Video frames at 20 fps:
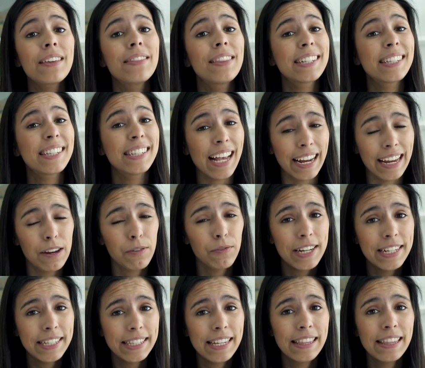The second
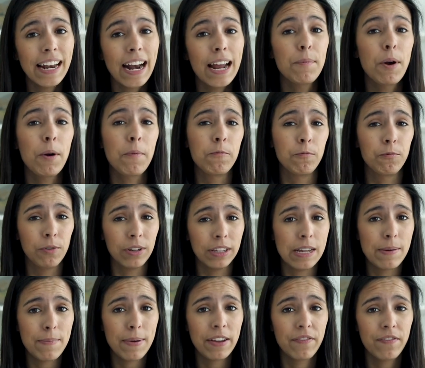reason that I'm a
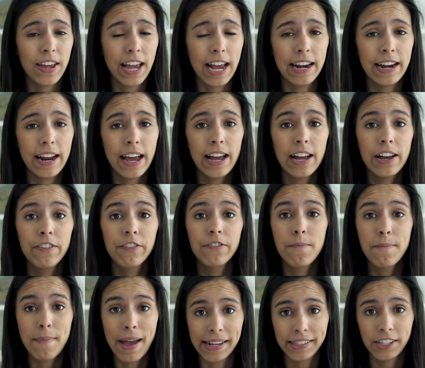really big fan of
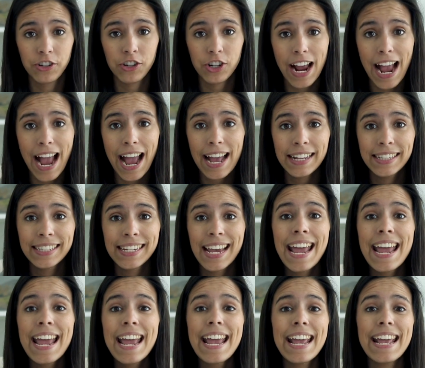messenger ads
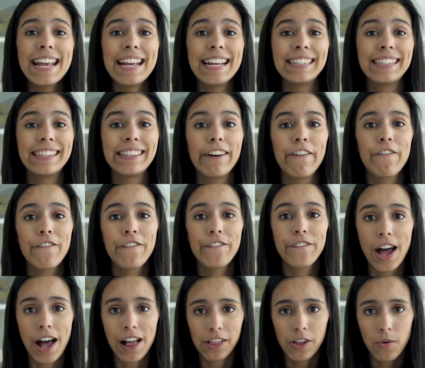is the
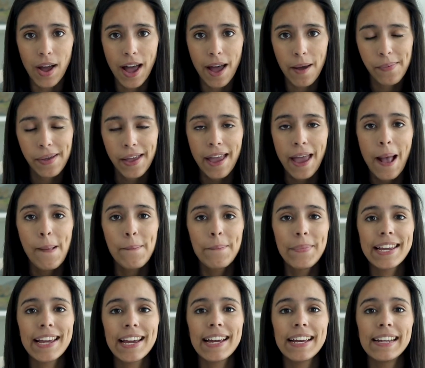follow up.
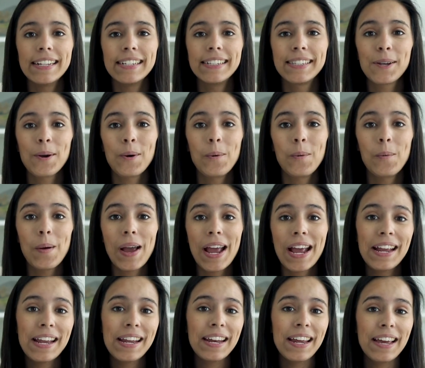Because
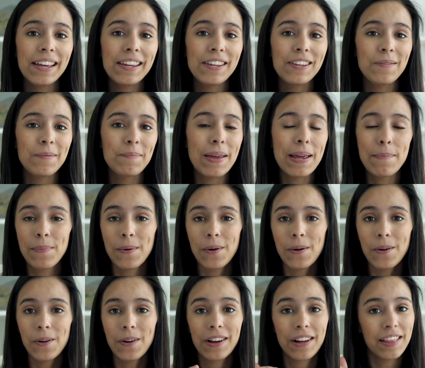when
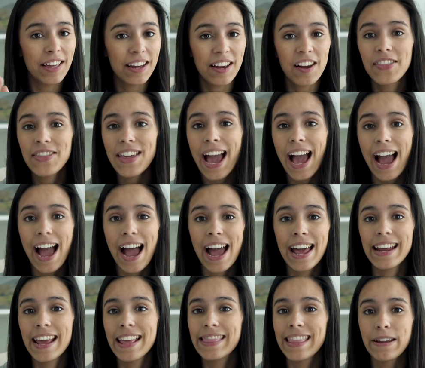people click on the
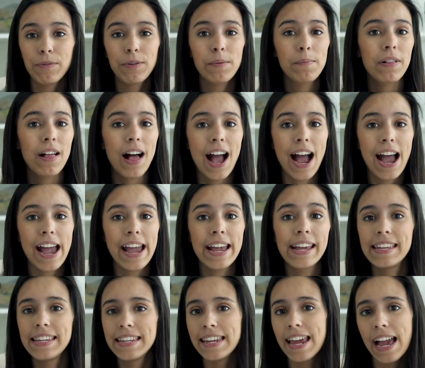ad and they
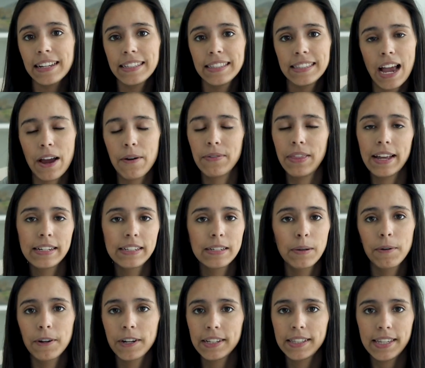reply, yes, I would like to
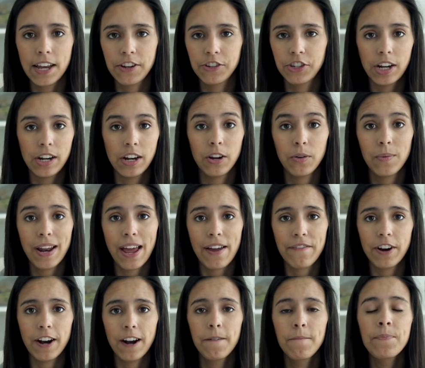book a session or
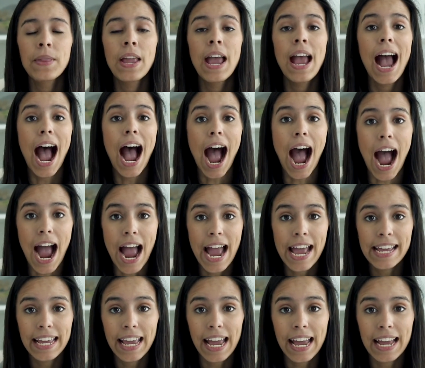whatever,
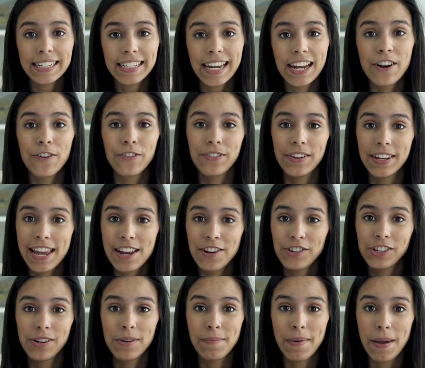I get a
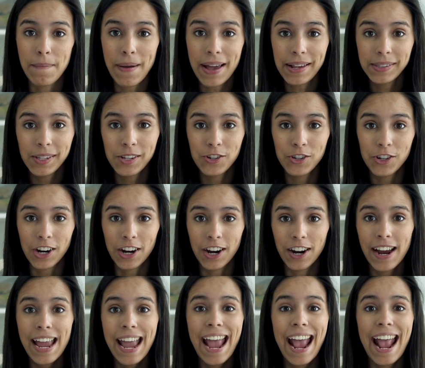notification in my
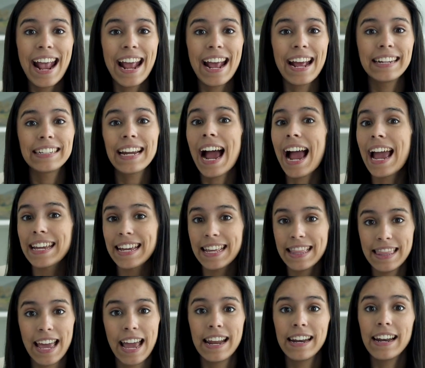messenger and I
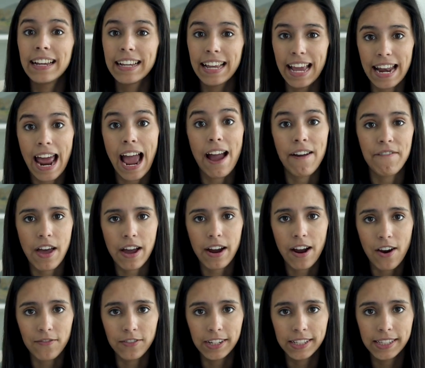can then again have that
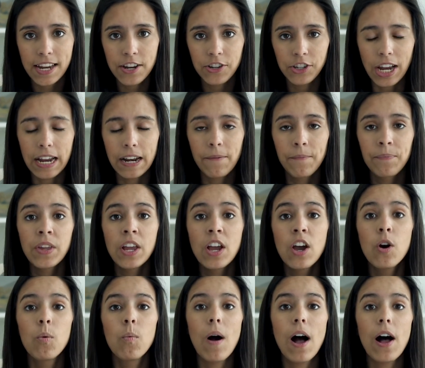conversation.
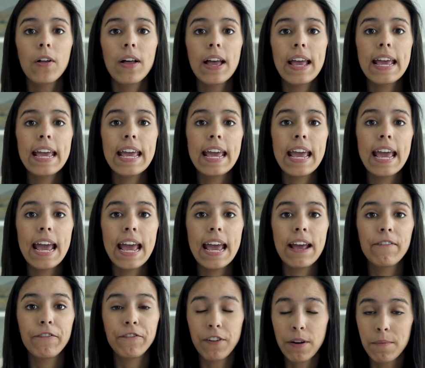Well,
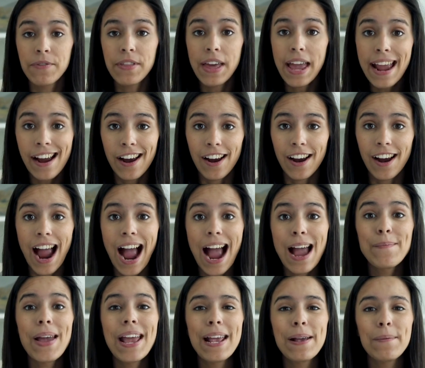from there,
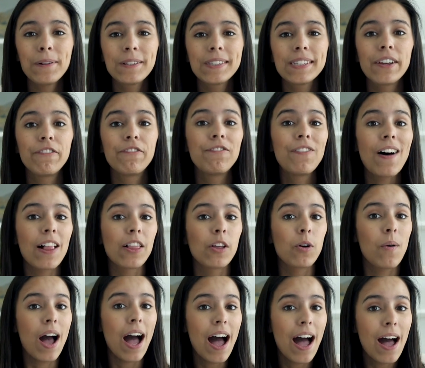I'm able to
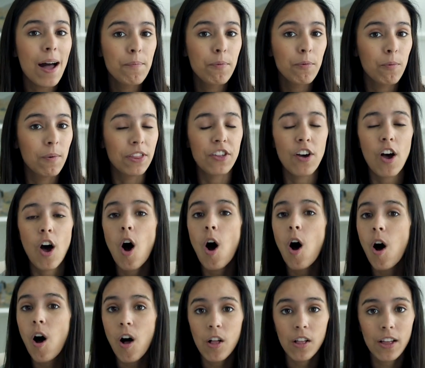follow up with
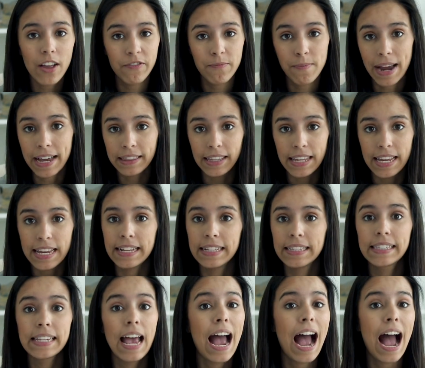all of my
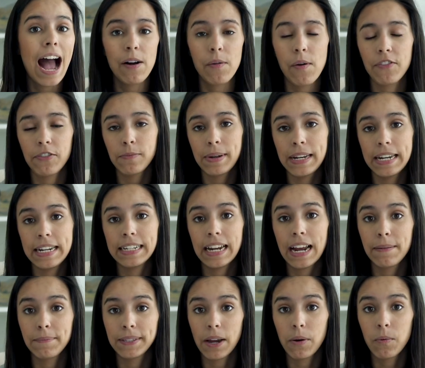leads however many
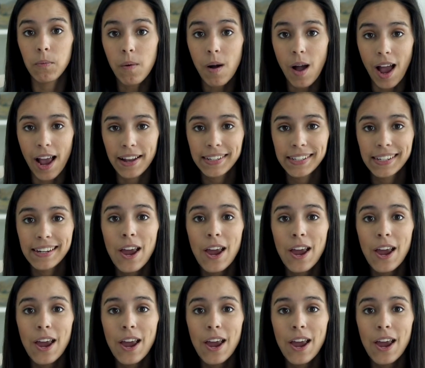times I want.